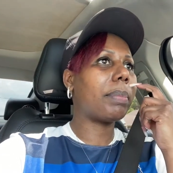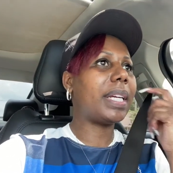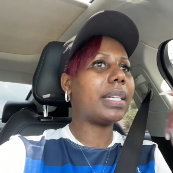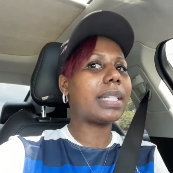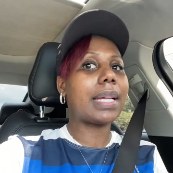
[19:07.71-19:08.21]

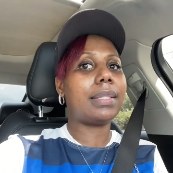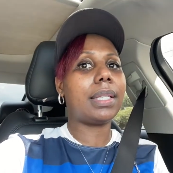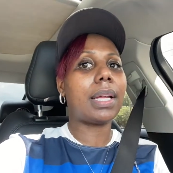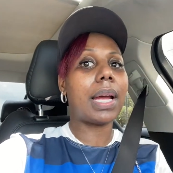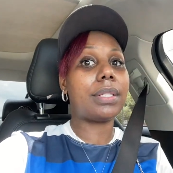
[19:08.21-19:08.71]
because I
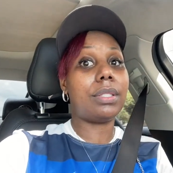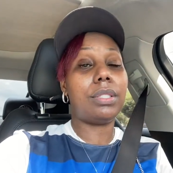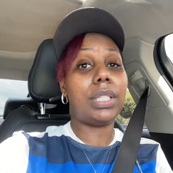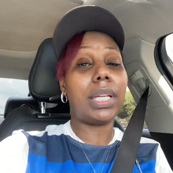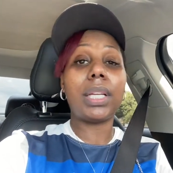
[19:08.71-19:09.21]

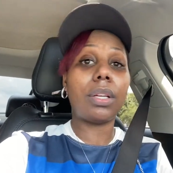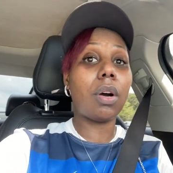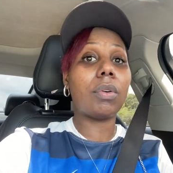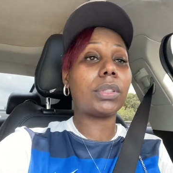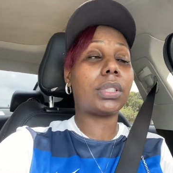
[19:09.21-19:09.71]
didn't
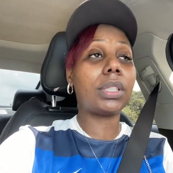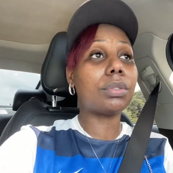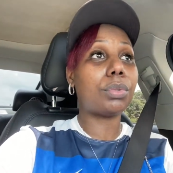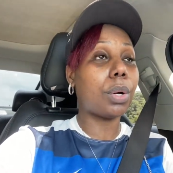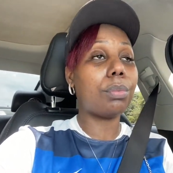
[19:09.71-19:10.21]
know, and
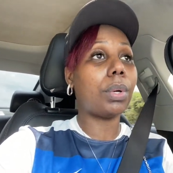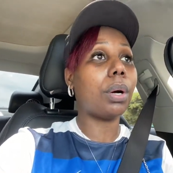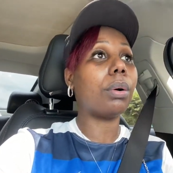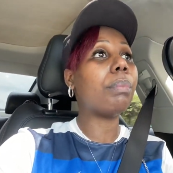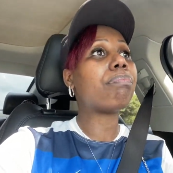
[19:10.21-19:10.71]
still don't know,